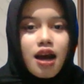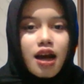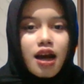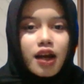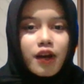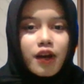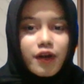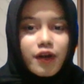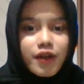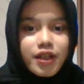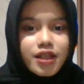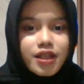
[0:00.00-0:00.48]

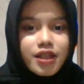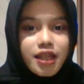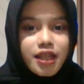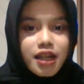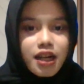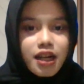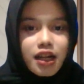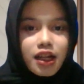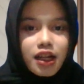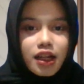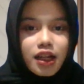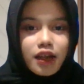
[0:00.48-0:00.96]

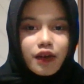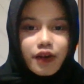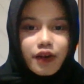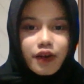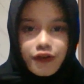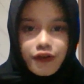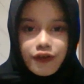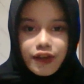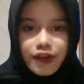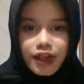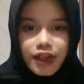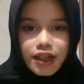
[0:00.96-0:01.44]
critical
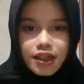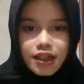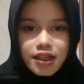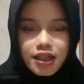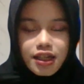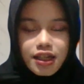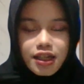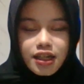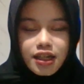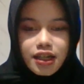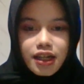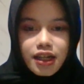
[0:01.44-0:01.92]

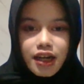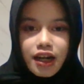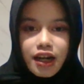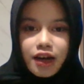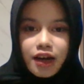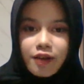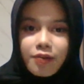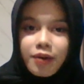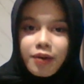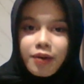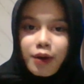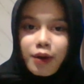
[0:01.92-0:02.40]
reflection that
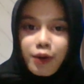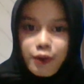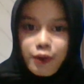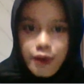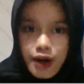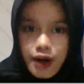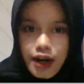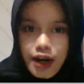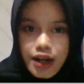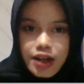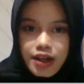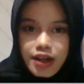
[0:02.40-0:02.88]
I've been
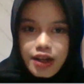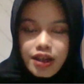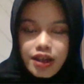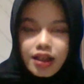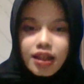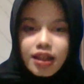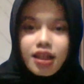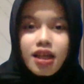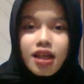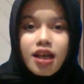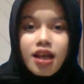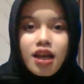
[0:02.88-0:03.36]
writing
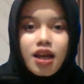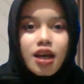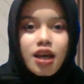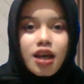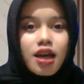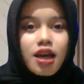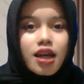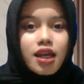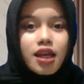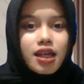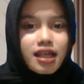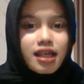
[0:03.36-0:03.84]

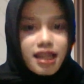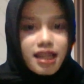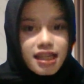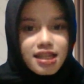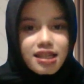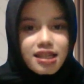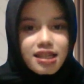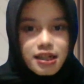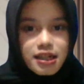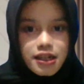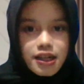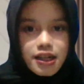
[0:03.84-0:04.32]

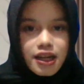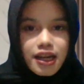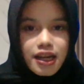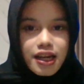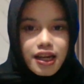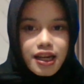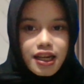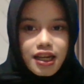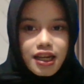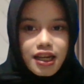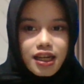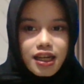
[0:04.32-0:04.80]

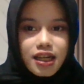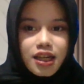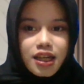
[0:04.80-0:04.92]
yesterday.